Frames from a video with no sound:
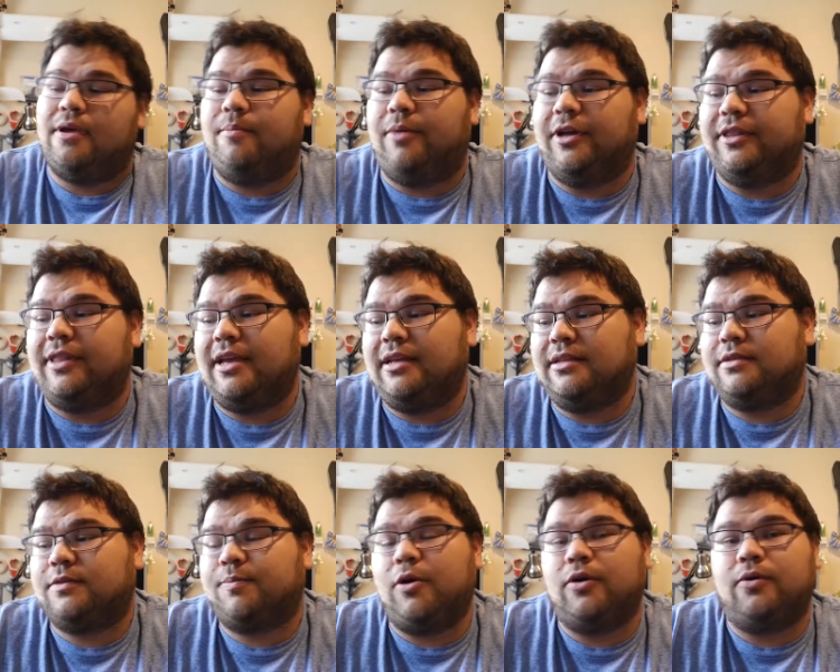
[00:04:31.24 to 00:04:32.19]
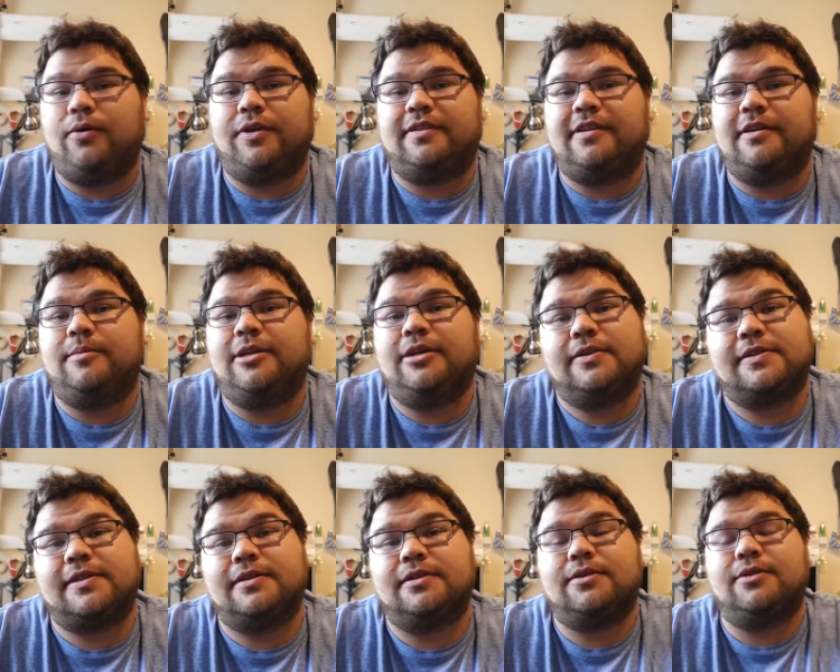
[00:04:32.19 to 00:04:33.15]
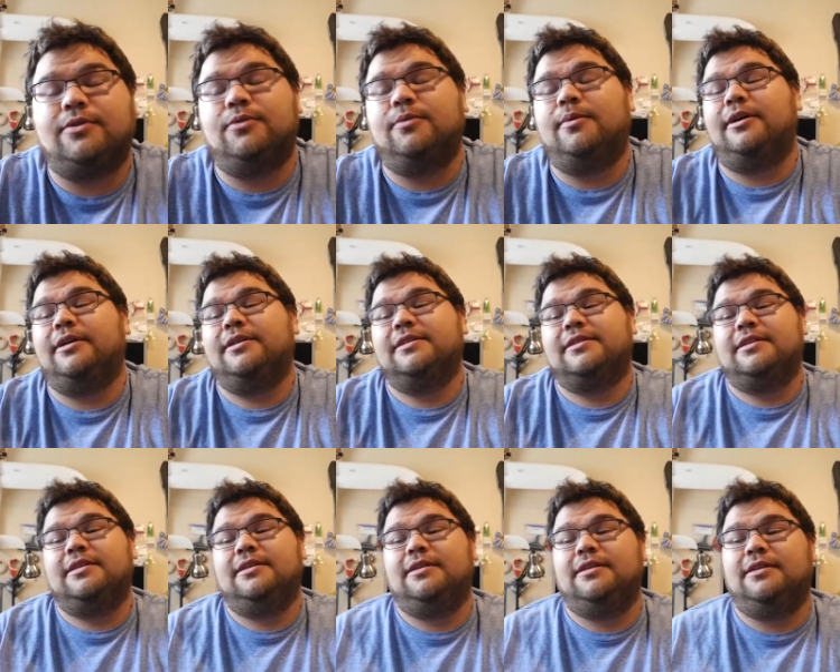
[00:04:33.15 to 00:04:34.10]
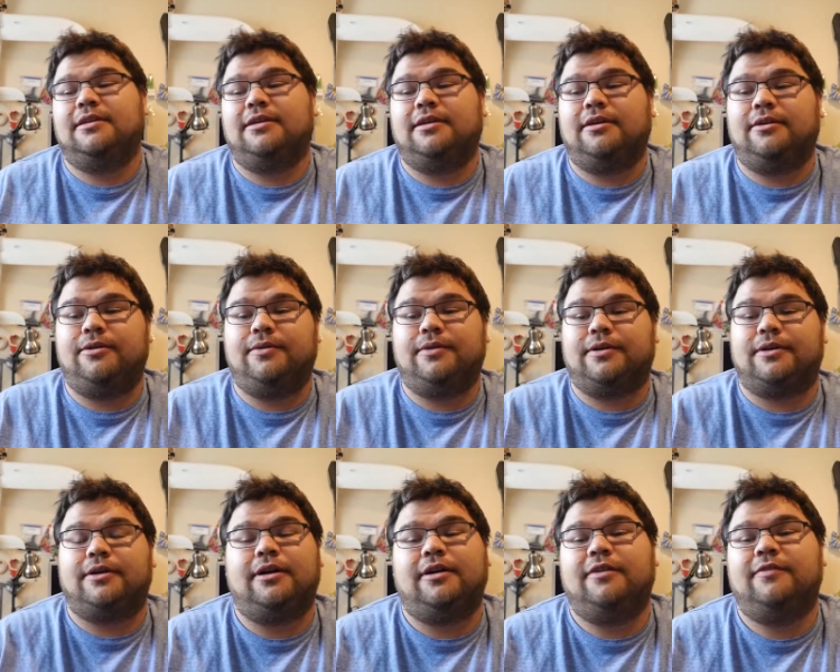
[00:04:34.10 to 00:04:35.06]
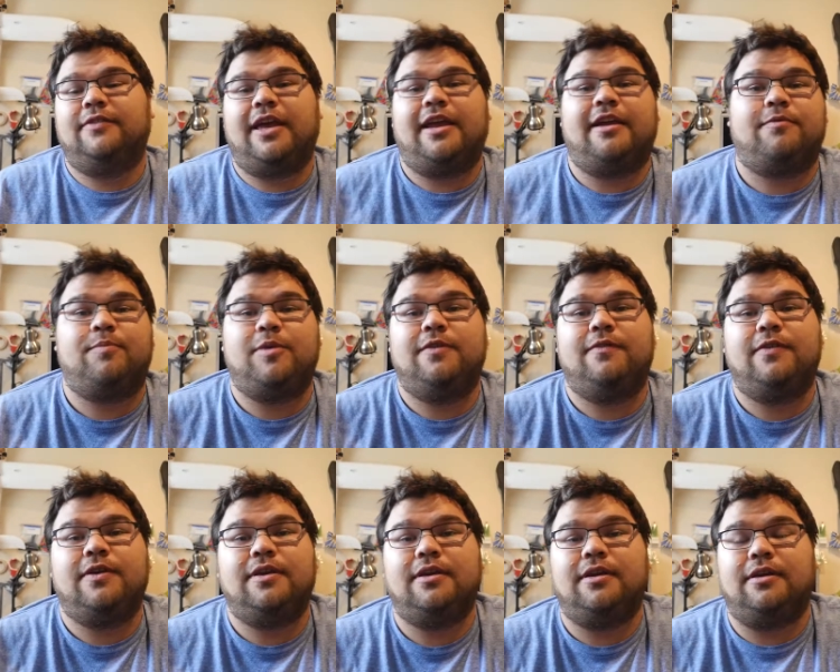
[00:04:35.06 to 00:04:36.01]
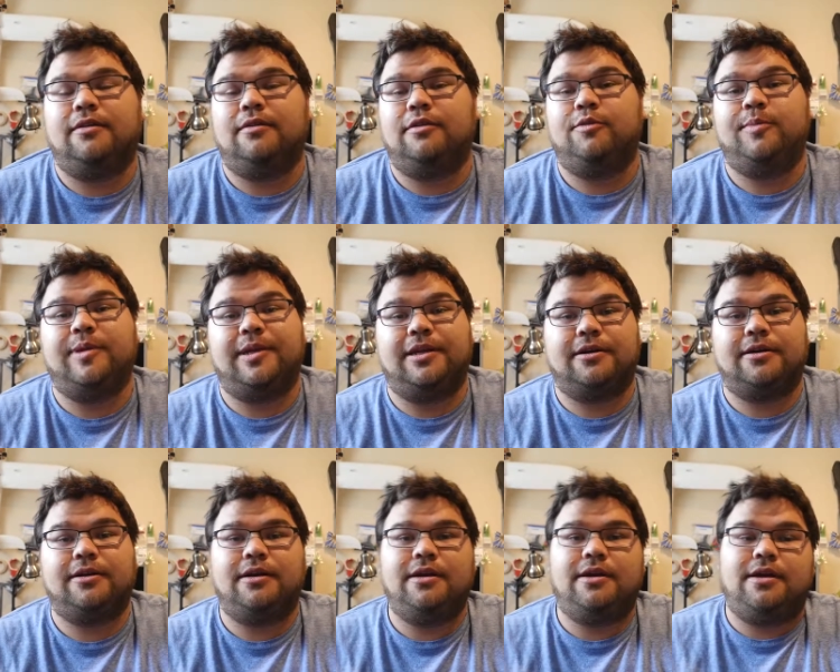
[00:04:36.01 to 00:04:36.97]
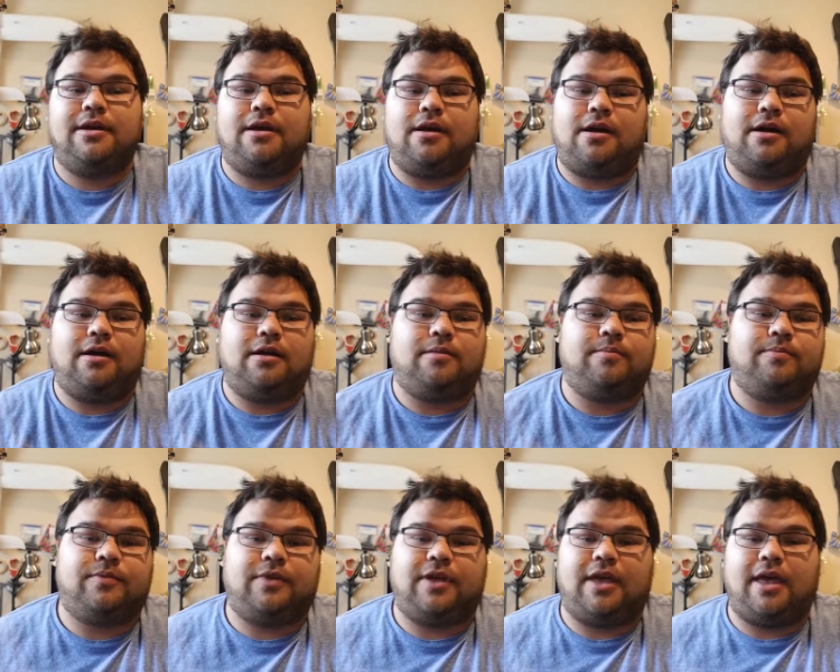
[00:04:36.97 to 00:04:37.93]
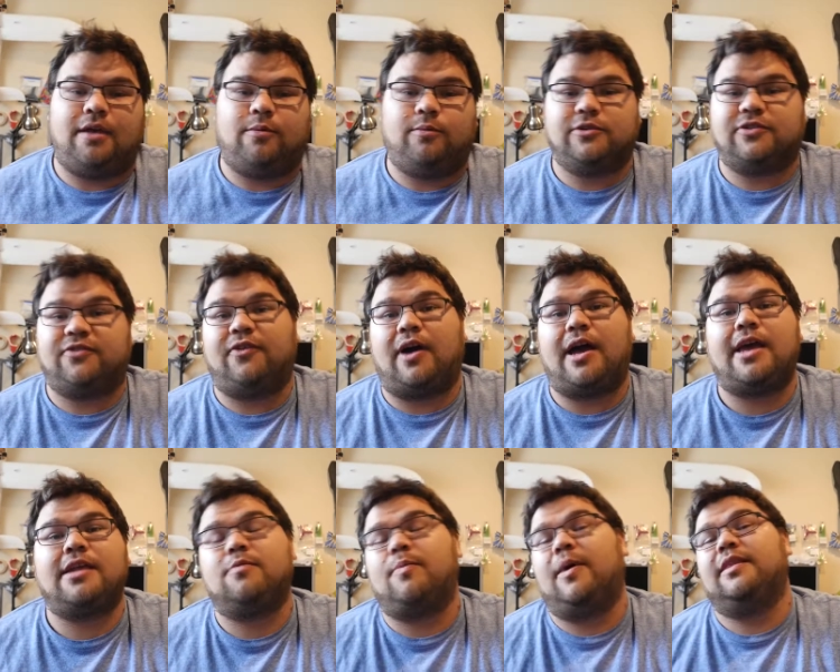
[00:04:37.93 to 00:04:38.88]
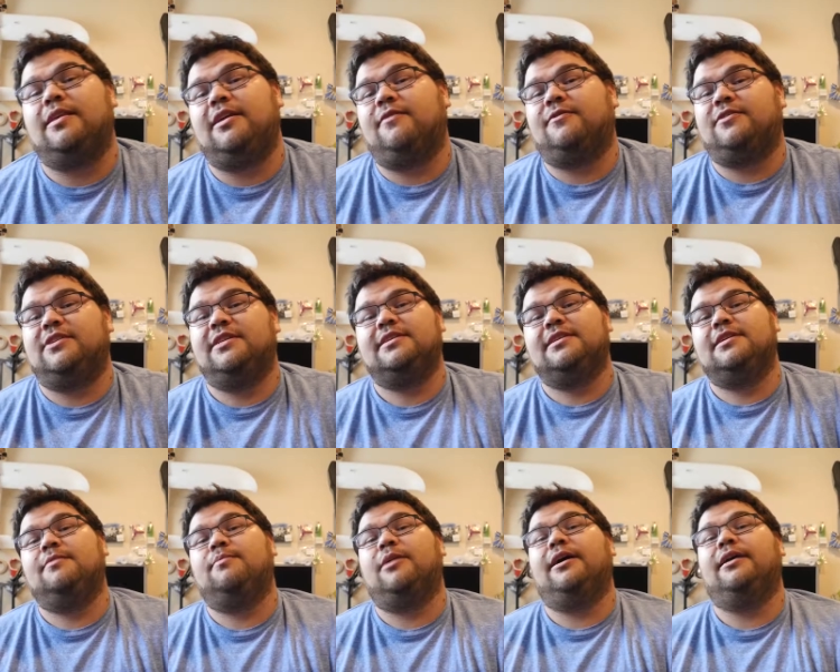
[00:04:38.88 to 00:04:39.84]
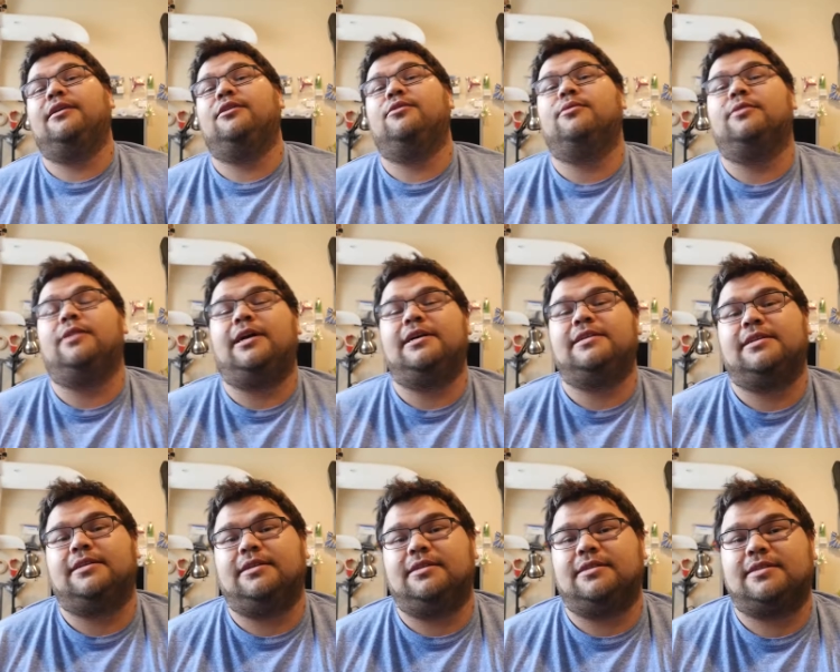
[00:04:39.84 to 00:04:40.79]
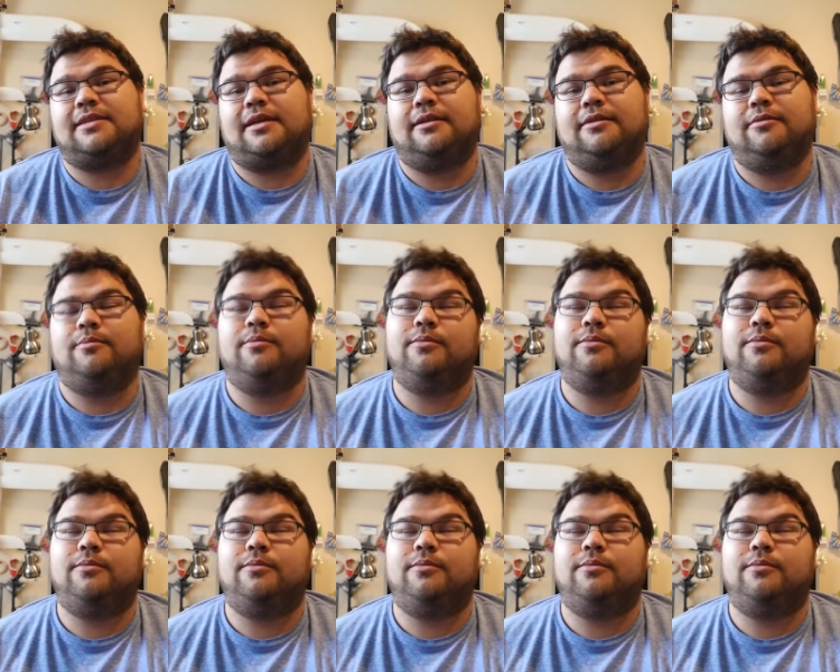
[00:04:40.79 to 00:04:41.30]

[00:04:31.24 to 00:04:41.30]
but they spoke with Tim Nelson, who was the owner of GetFPV and Lumenier, um, and was fined by the FCC by utilizing and selling